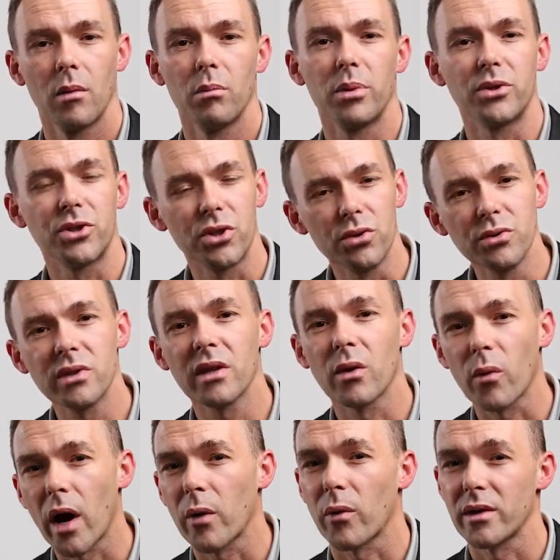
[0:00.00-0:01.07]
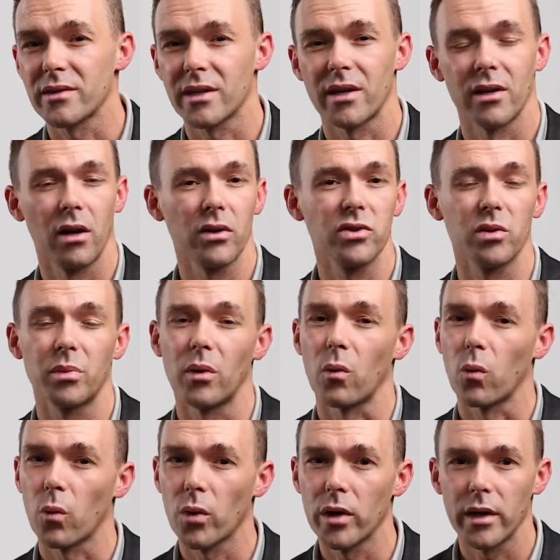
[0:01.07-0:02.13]
But choosing the right resin can also be
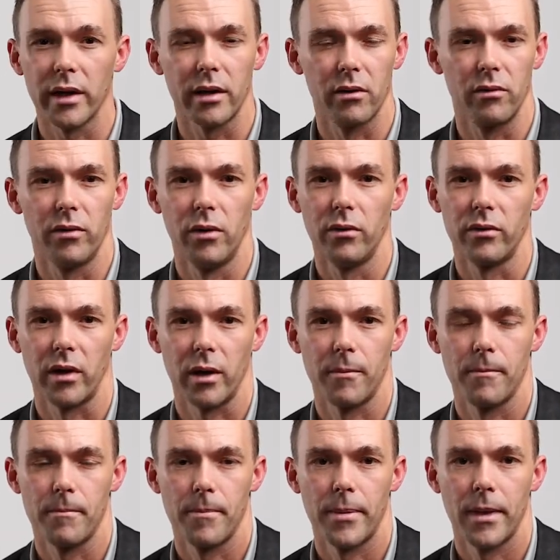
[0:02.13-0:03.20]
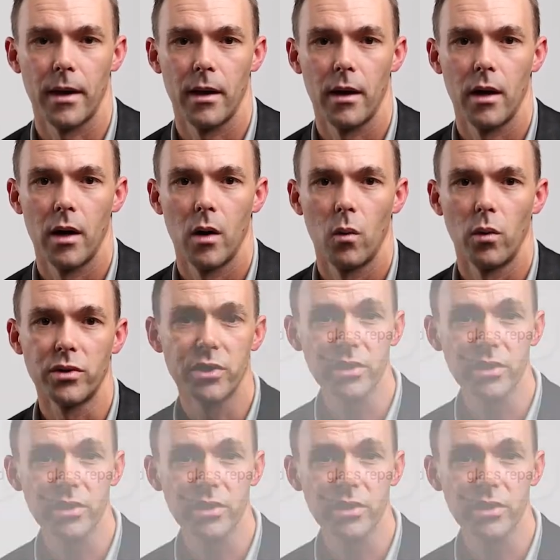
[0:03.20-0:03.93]
really confusing. With